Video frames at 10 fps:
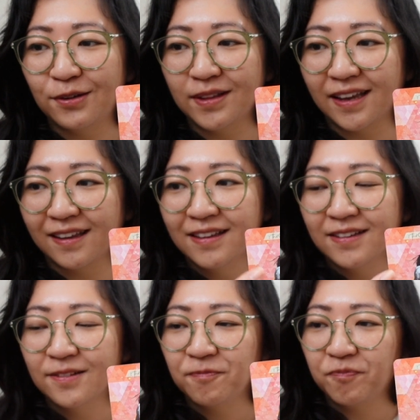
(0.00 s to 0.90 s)
like
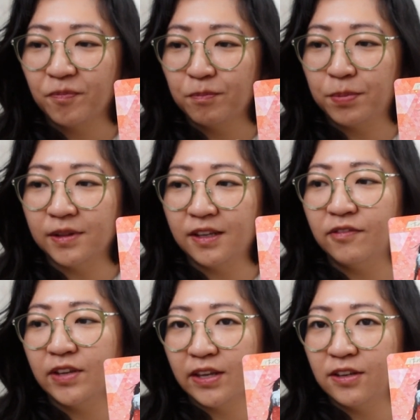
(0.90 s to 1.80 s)

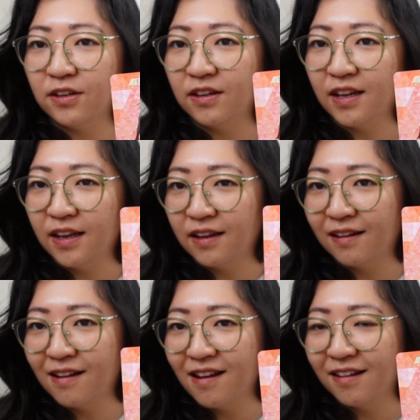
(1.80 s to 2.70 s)
believing
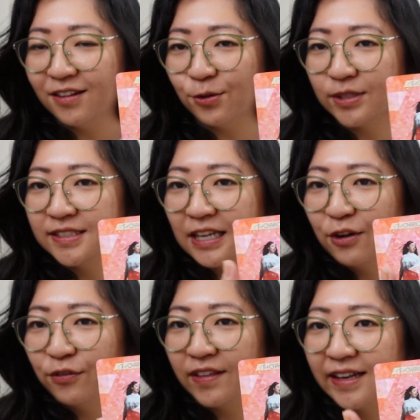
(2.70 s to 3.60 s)
in
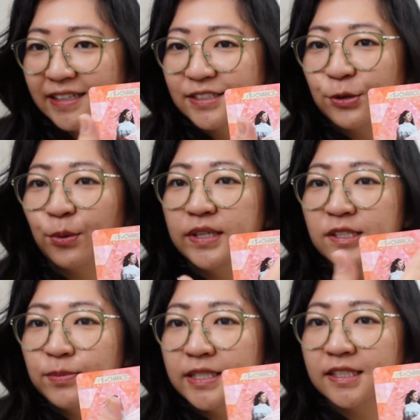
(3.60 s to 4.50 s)
yourself that it's going
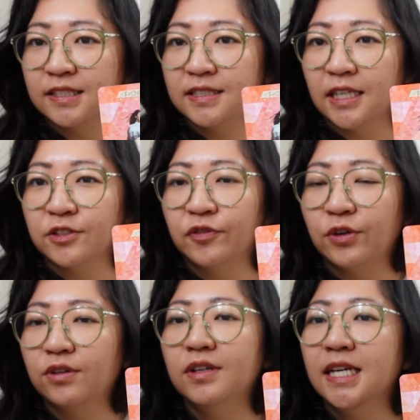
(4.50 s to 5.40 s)
to be
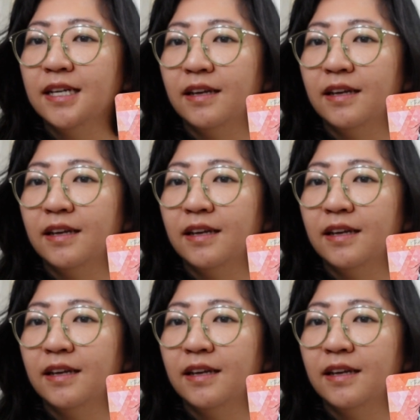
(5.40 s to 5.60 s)
successful.